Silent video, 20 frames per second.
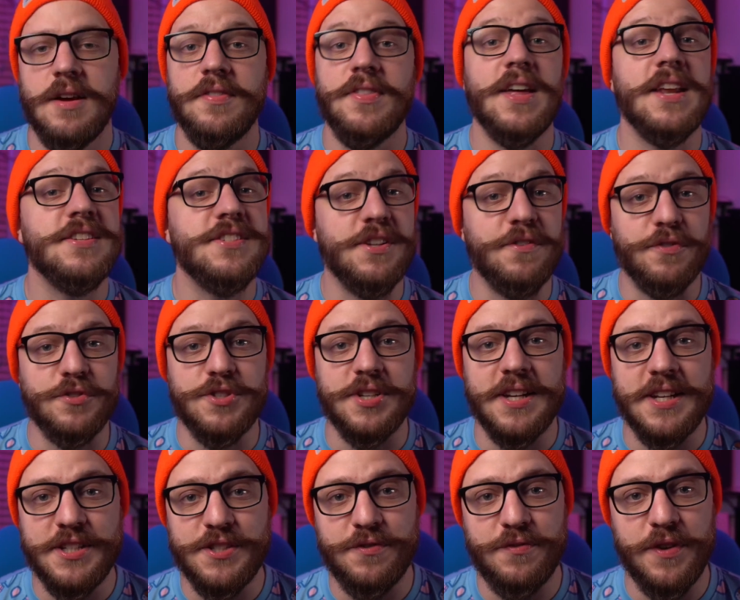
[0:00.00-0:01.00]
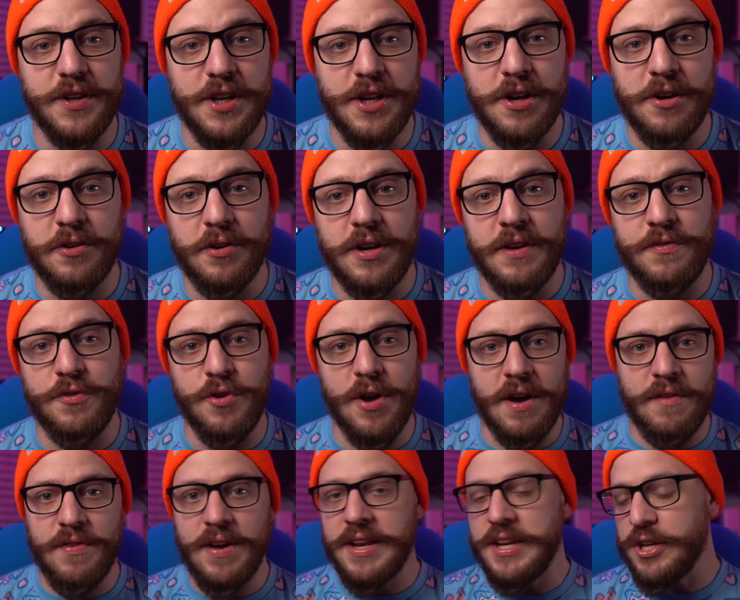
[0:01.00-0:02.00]
That is it for today's video. If you
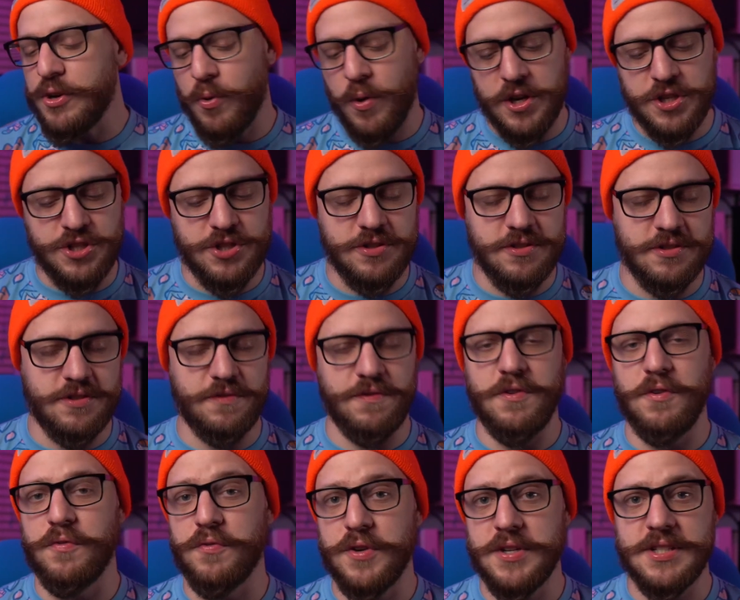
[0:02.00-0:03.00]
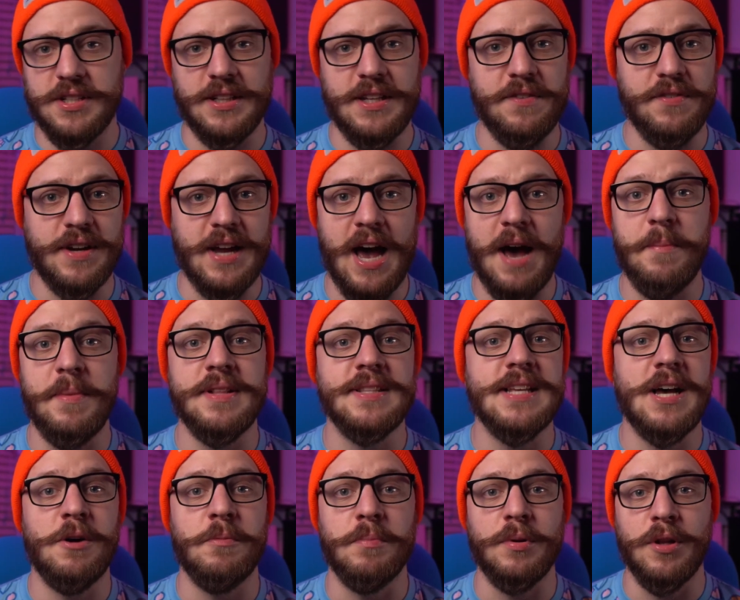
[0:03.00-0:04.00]
have any questions, feel free to leave a comment
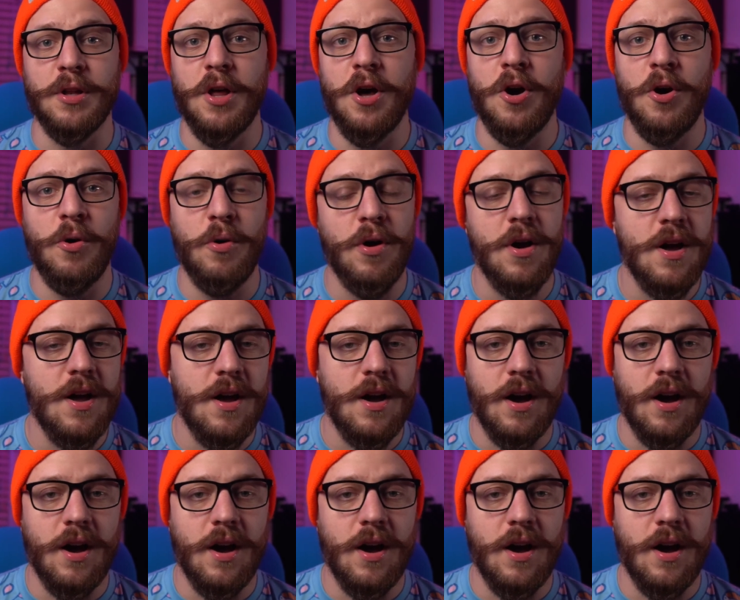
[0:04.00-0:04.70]
down below.